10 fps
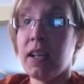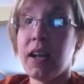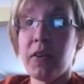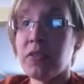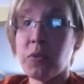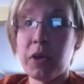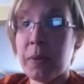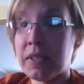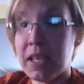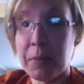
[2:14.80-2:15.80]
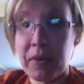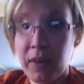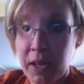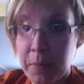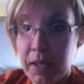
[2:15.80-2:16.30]
I don't have to worry about taking my
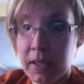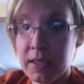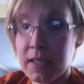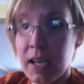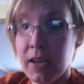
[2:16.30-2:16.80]
vitamins.